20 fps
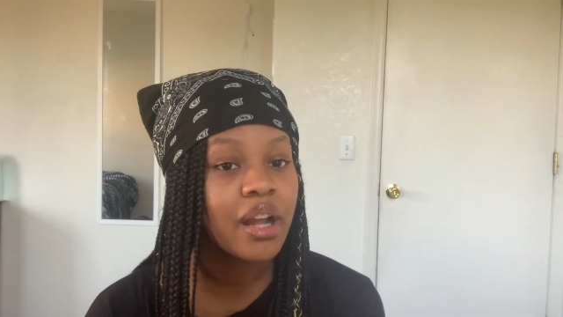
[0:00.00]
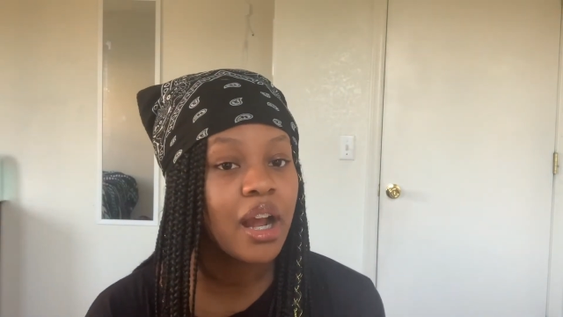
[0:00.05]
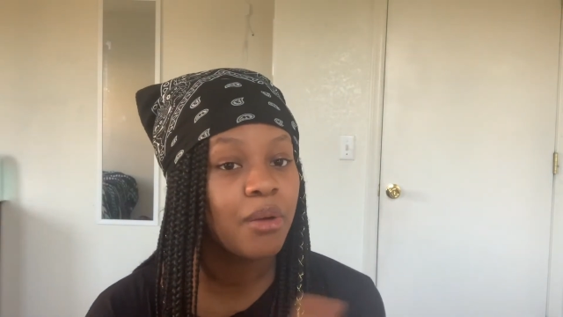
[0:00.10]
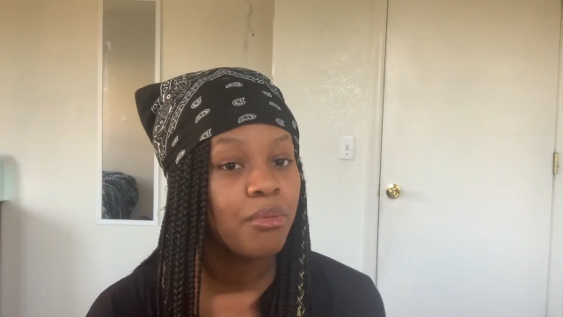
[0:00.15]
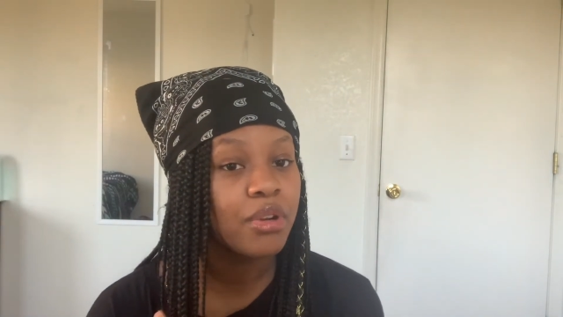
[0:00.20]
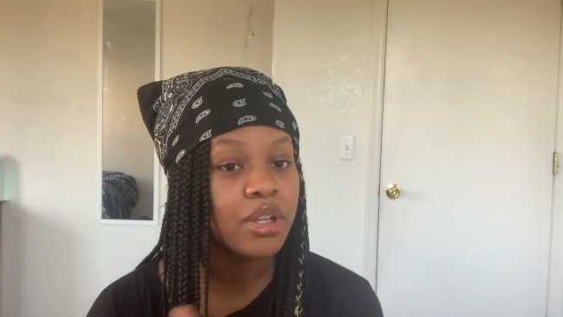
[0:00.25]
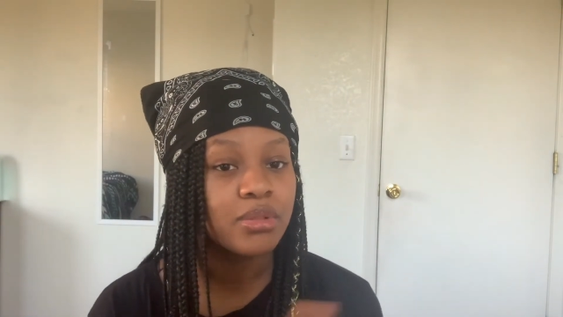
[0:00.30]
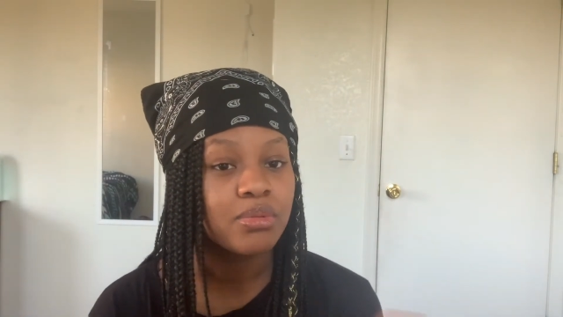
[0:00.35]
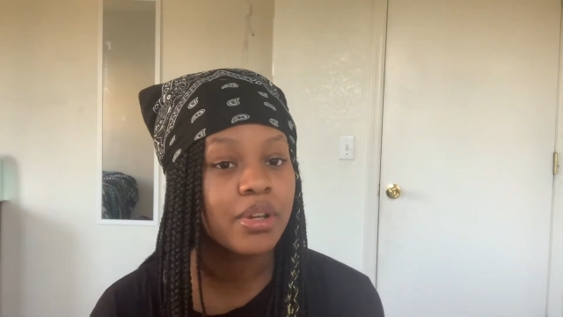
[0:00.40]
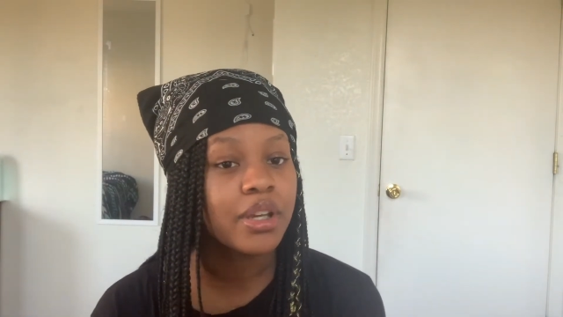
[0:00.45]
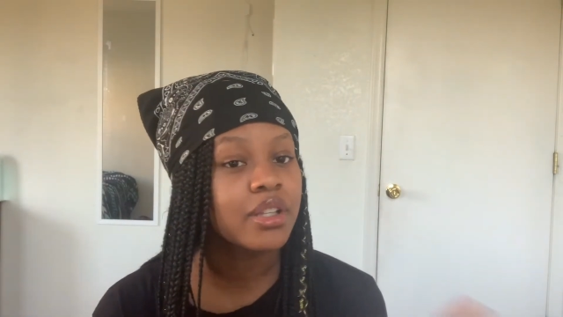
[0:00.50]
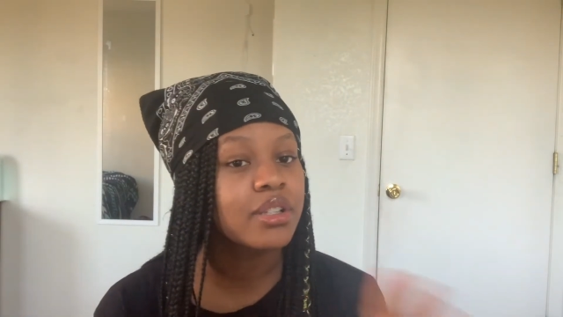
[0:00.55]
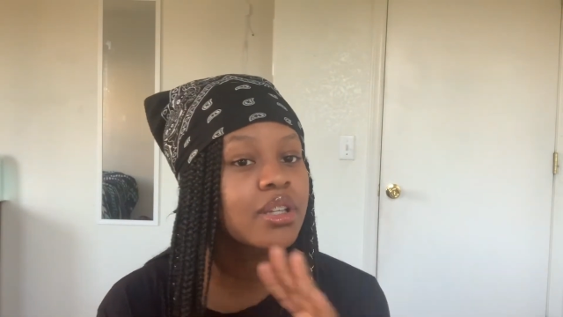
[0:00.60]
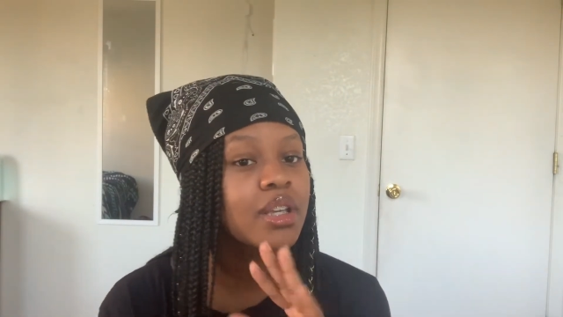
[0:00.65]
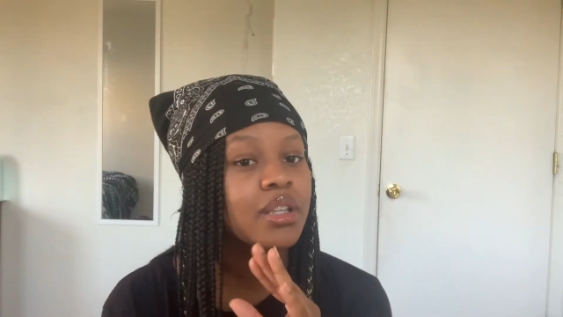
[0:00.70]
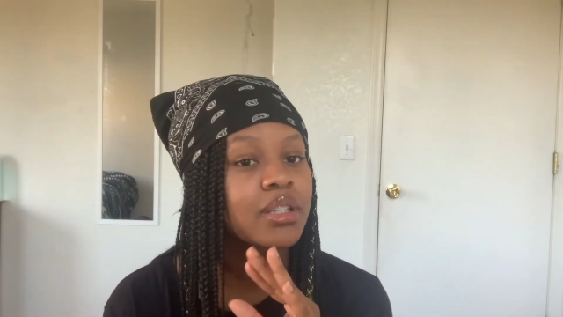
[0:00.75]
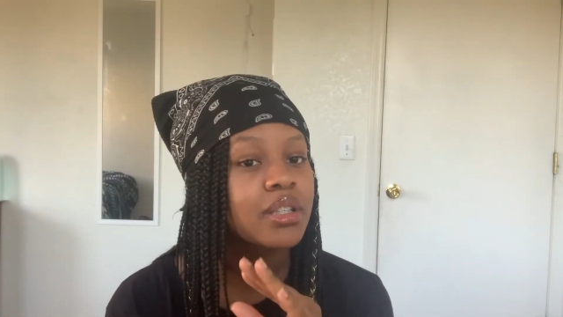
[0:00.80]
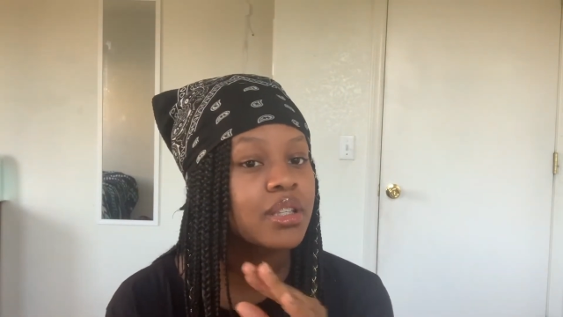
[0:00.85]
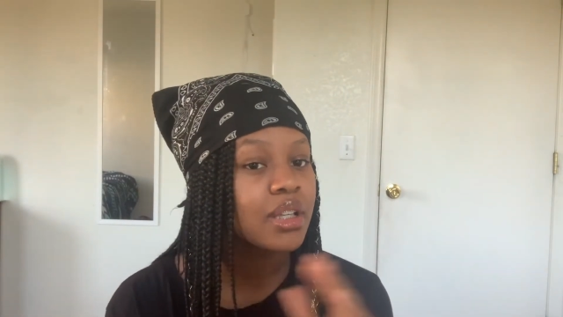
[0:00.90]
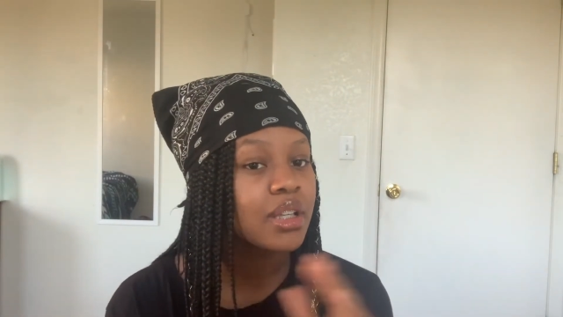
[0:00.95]
I wish we could
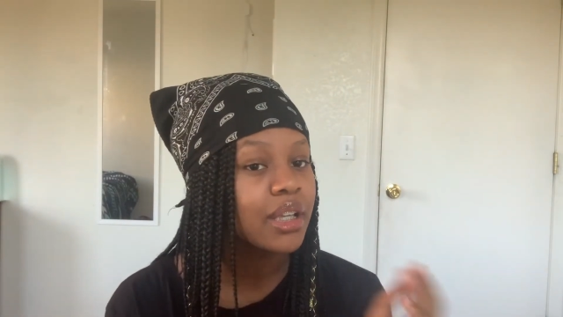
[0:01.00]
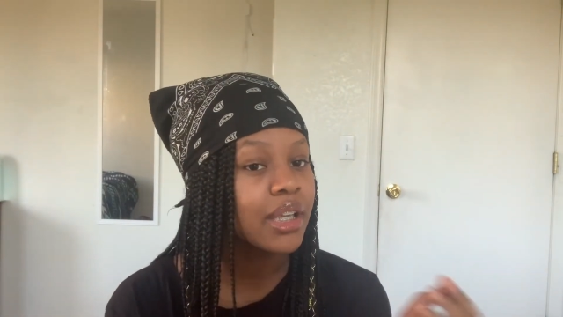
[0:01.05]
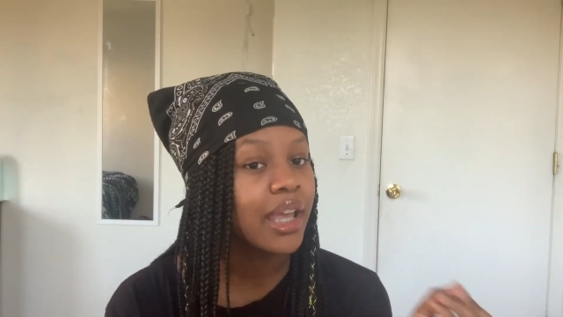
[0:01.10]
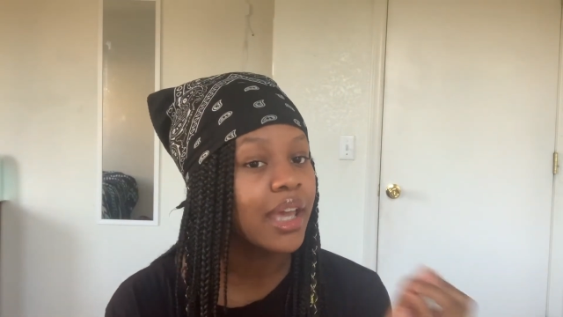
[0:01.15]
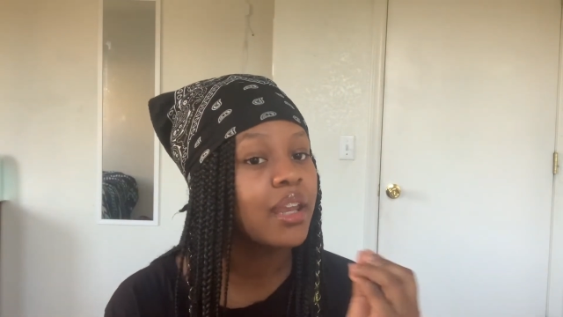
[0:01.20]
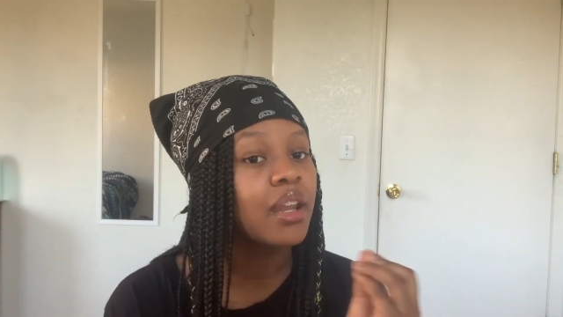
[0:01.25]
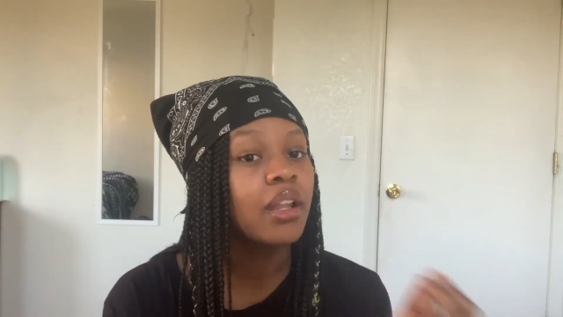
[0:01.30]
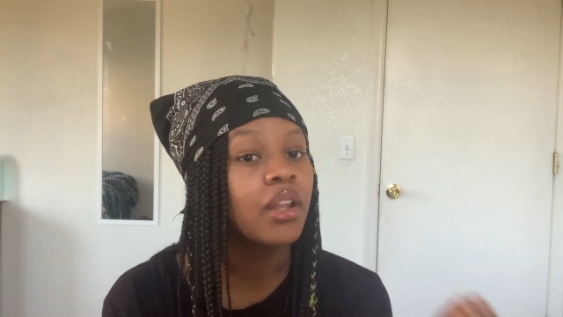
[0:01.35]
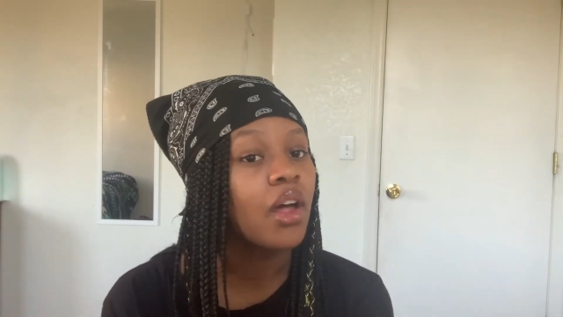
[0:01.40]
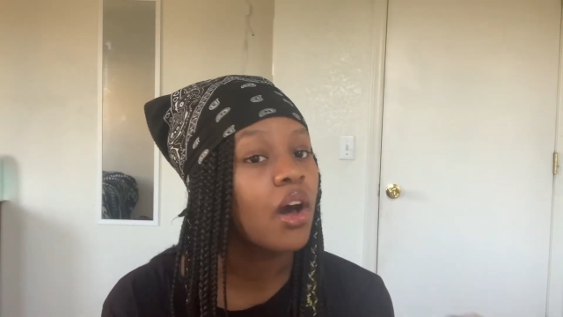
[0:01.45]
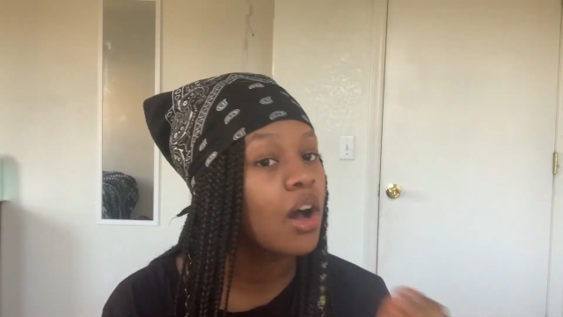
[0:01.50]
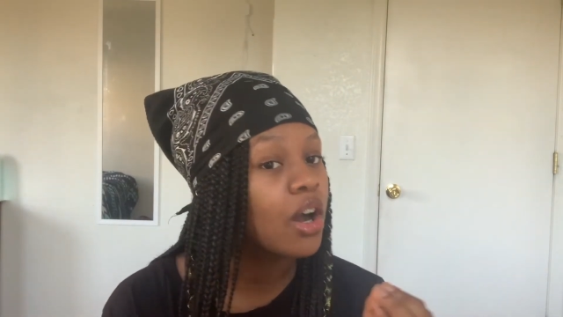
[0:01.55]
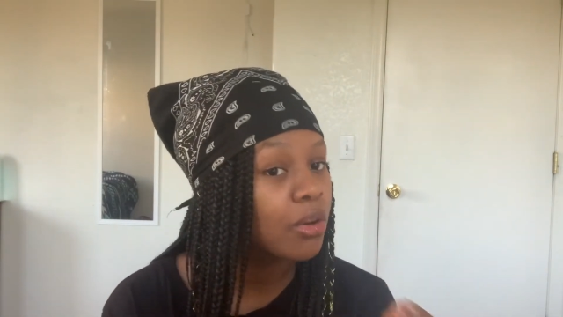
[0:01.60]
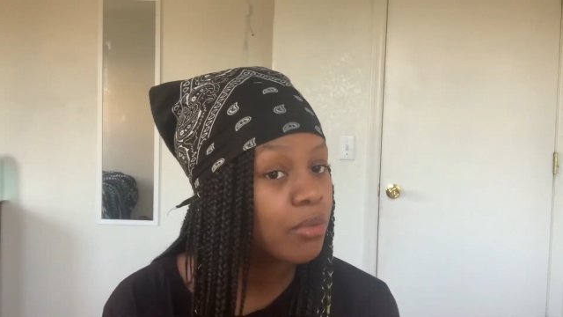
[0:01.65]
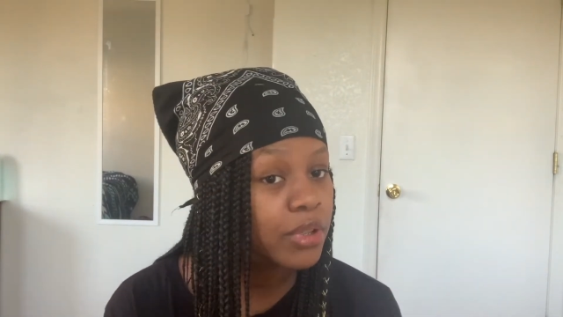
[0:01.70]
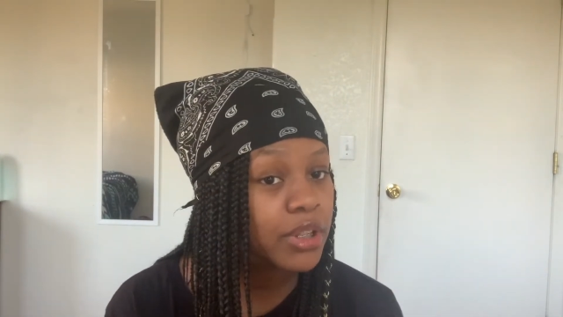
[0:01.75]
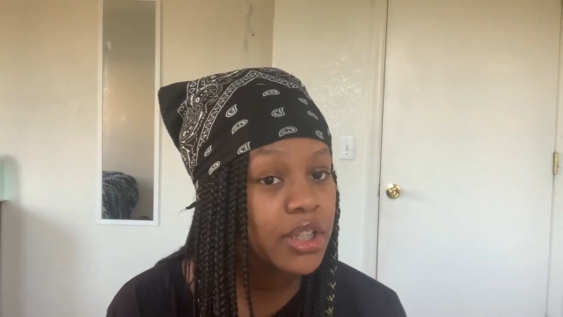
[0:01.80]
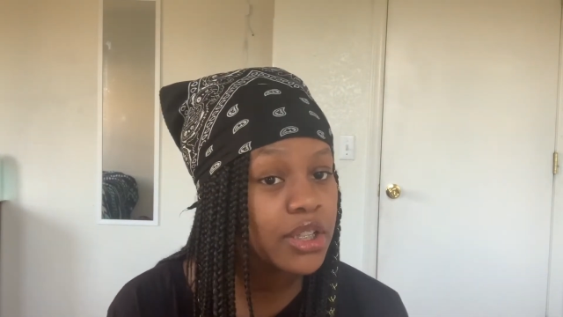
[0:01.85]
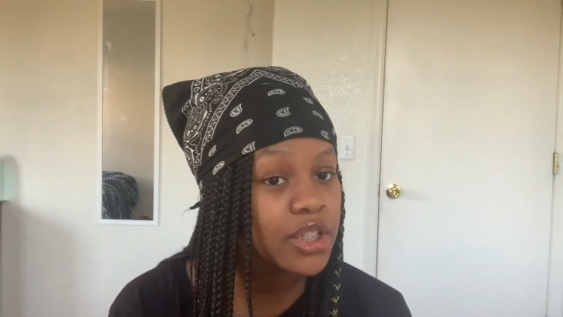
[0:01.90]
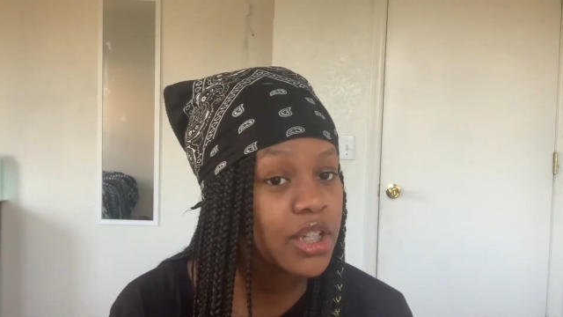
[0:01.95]
just get along
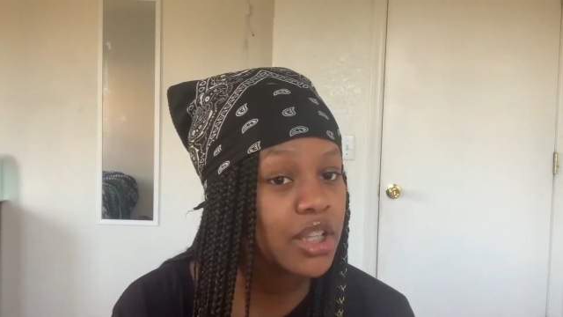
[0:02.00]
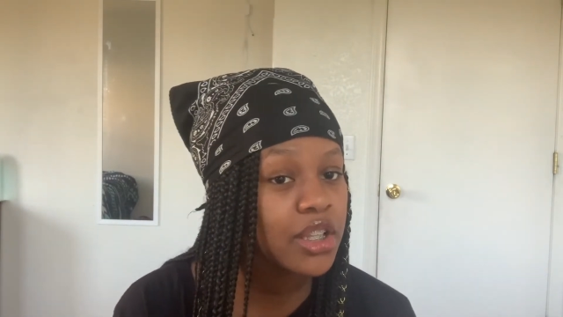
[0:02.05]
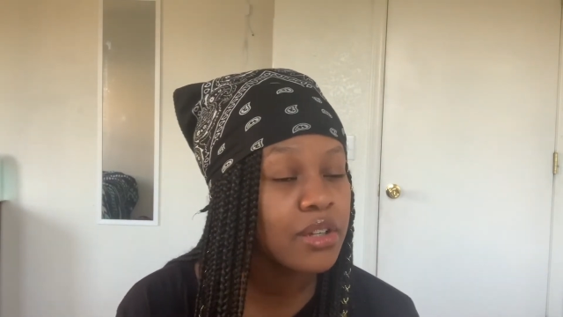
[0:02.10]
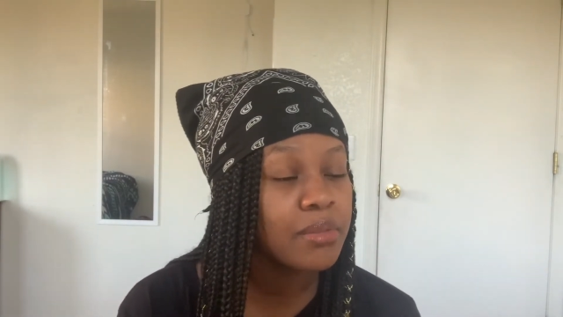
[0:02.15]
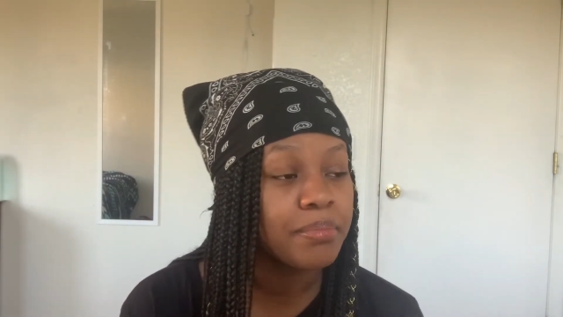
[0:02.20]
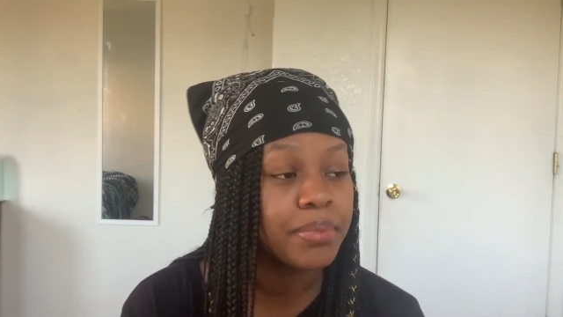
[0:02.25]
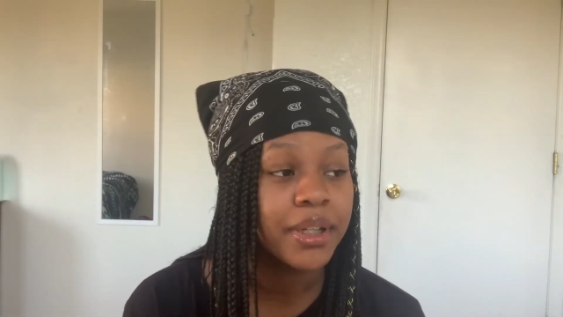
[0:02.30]
with each other,